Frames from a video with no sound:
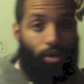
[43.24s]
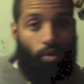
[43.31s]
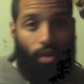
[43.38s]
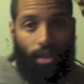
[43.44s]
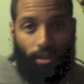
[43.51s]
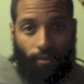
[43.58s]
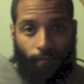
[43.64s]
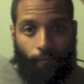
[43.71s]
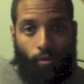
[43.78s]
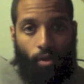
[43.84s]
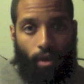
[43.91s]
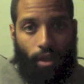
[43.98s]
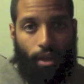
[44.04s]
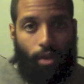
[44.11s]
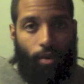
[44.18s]
get the full
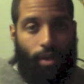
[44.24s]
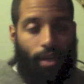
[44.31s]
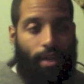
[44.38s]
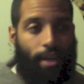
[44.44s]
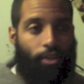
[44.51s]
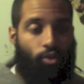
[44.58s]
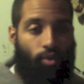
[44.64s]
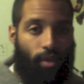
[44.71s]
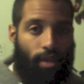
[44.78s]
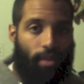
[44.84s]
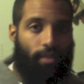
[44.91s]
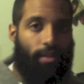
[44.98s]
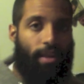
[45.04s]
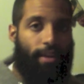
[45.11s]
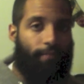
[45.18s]
clarity that you need
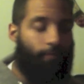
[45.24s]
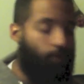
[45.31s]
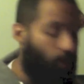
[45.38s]
in life.